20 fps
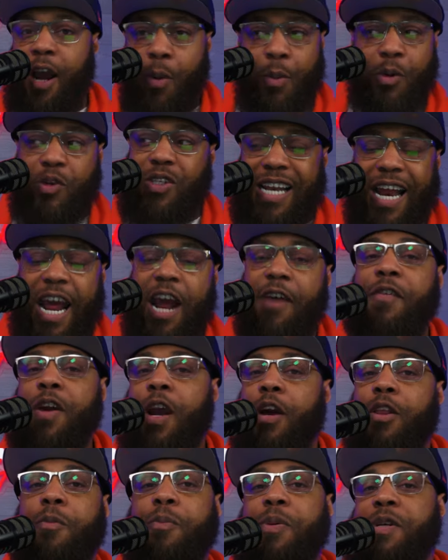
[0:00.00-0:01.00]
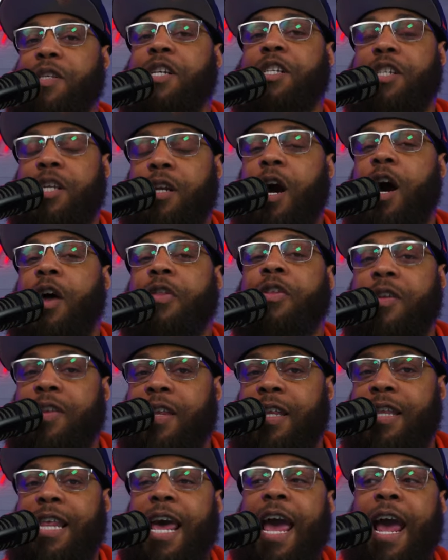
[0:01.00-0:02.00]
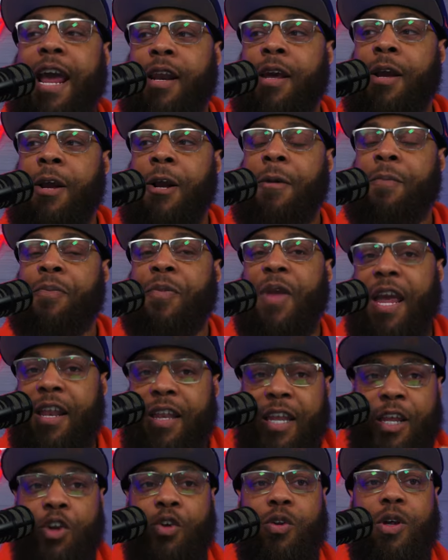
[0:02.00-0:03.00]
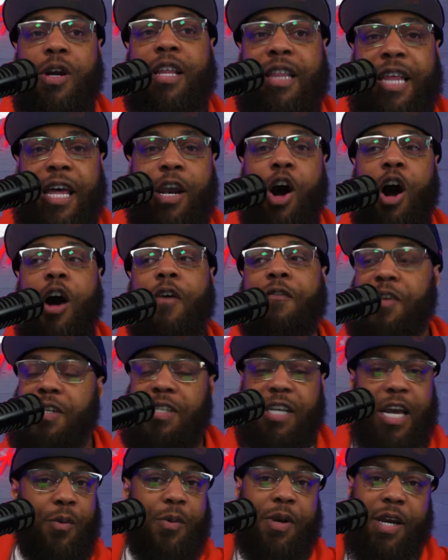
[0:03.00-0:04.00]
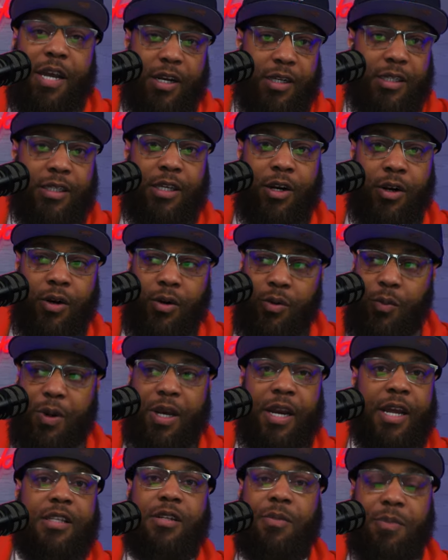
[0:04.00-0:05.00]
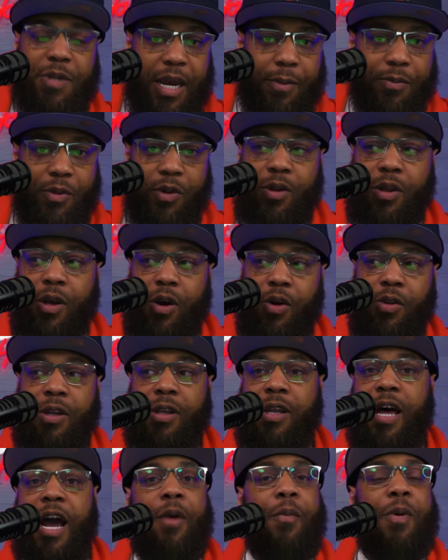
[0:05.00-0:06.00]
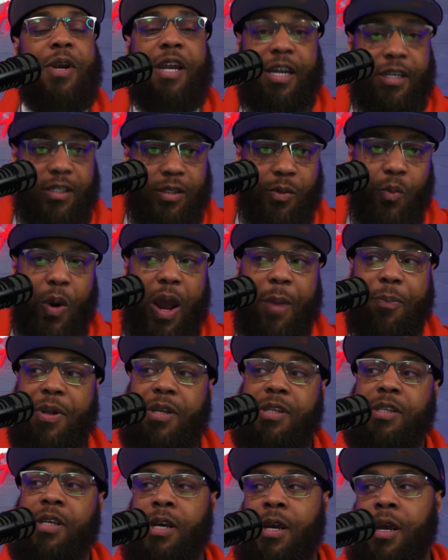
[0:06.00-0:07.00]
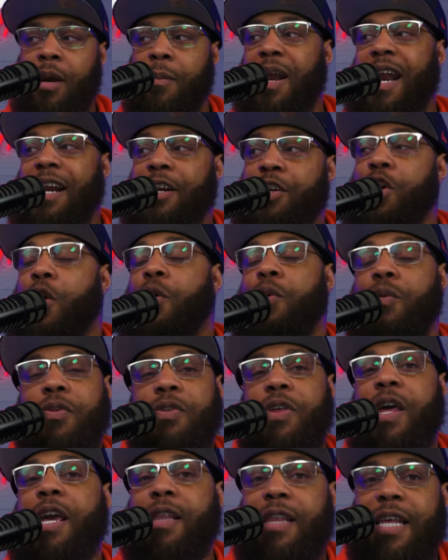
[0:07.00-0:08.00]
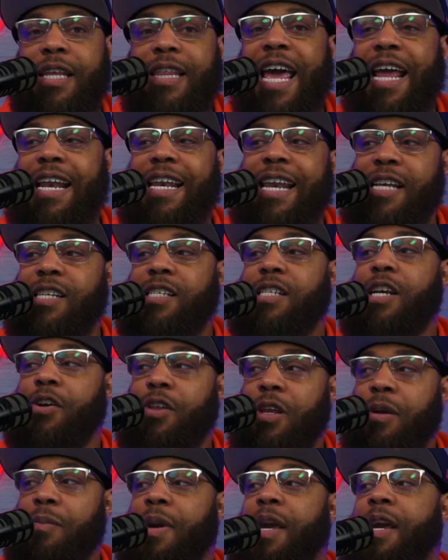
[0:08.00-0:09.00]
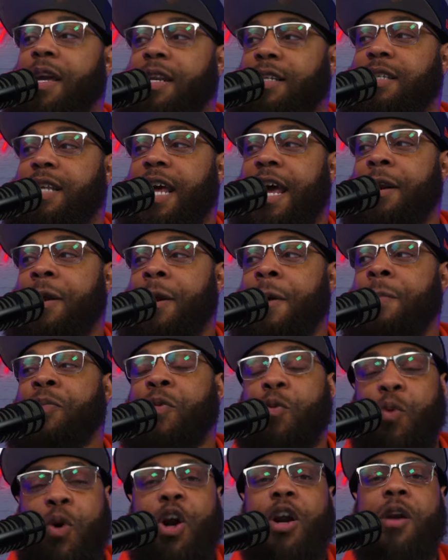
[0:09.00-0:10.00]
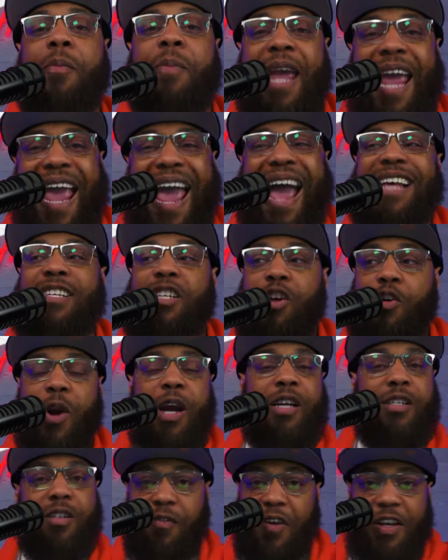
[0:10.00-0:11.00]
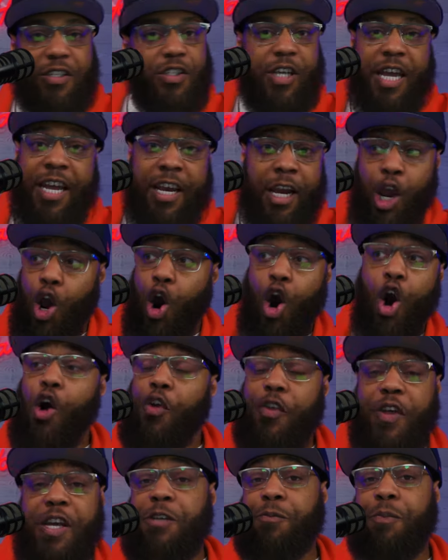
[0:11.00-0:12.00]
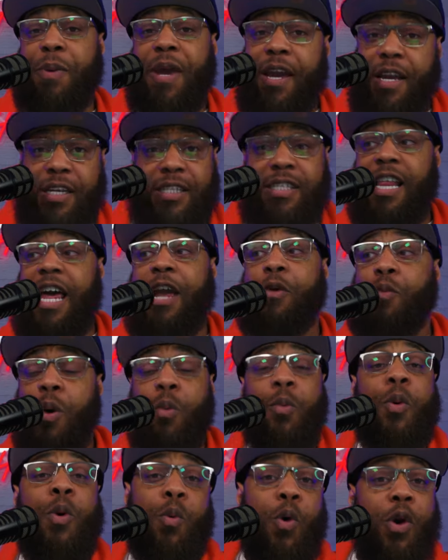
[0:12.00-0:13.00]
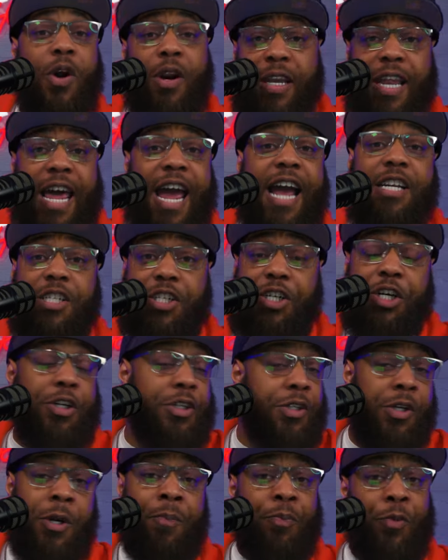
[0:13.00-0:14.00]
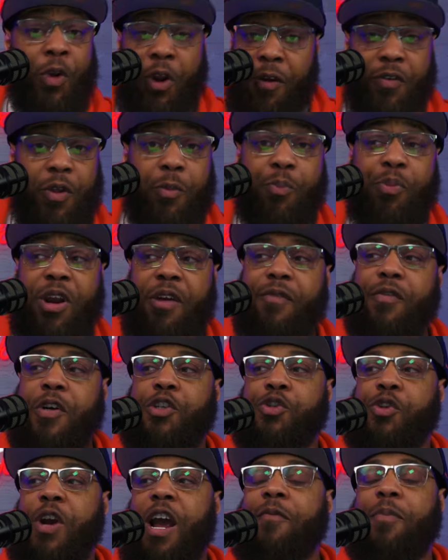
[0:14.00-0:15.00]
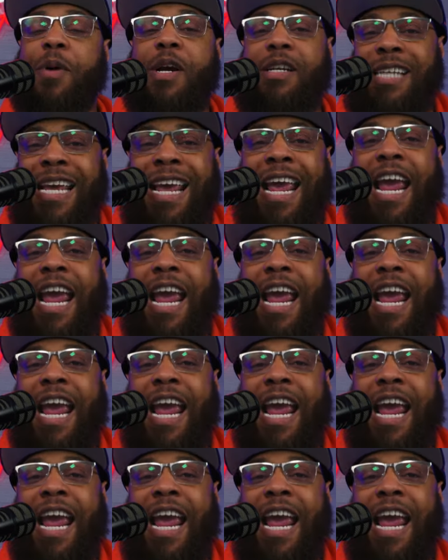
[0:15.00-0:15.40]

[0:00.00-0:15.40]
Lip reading: almost at every other position other than that. And then you look at that offense. Yeah, we need a center. We need some depth on the line. We need some weapons. But I don't think that that necessarily means that we're going to be as aggressive as getting all these picks like what we were in last year's or even the previous draft, because